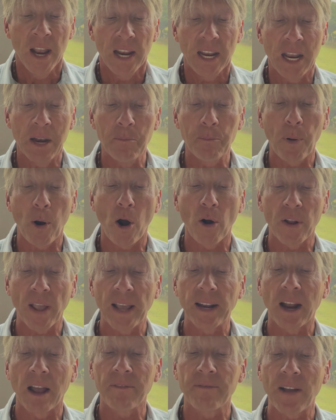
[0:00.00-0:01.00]
in part
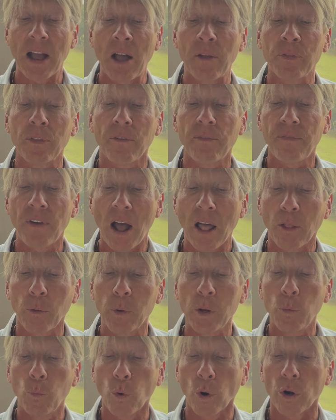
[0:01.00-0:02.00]
eight, I found the
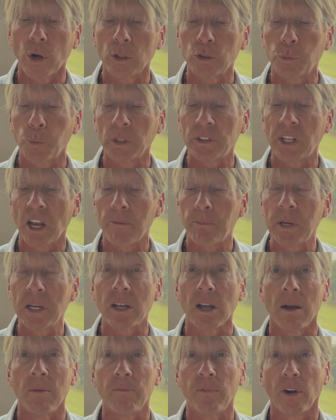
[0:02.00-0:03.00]
following words which have
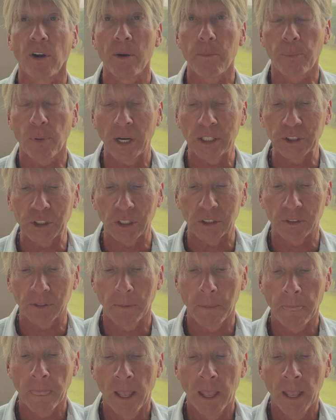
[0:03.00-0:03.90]
become very precious.